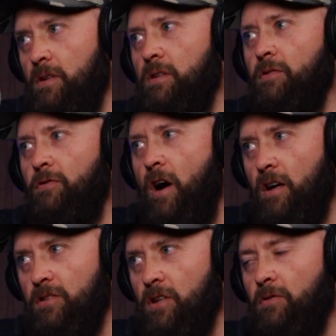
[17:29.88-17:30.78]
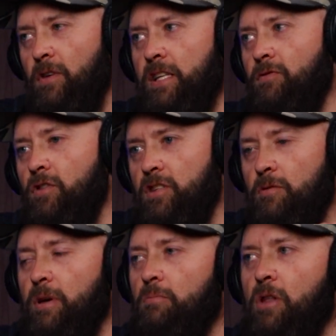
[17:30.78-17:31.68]
the fox-looking face versus
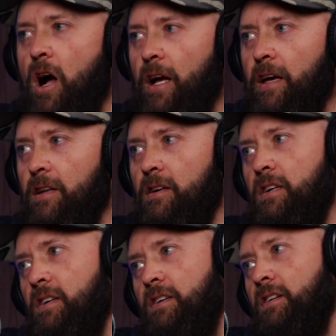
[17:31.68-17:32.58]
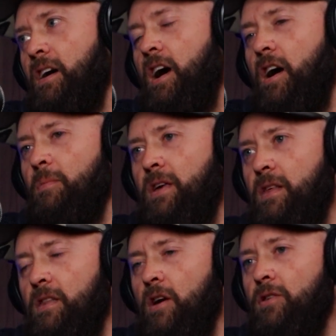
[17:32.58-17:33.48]
a big blockhead. And
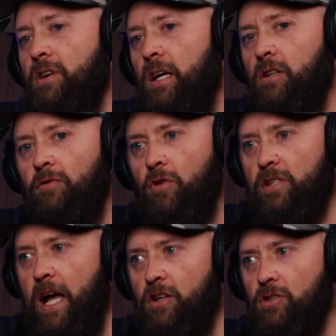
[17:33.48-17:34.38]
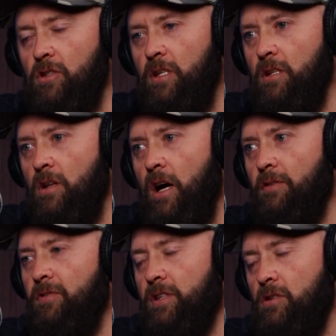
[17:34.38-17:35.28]
then the other thing I look for is actually not a
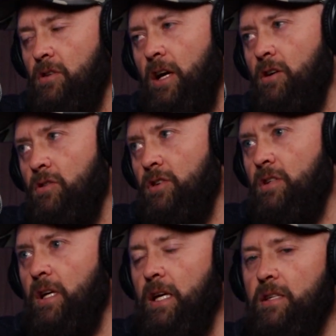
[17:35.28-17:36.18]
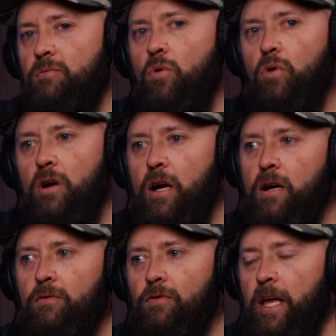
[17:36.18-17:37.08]
physical characteristic. It's more
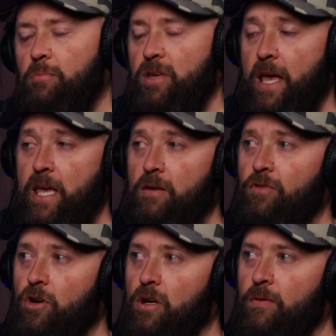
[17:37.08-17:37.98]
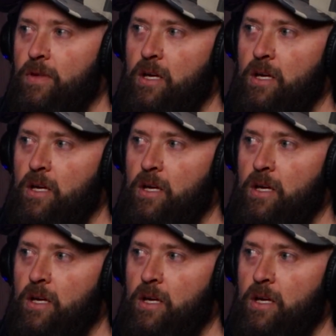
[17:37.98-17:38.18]
of like behavior.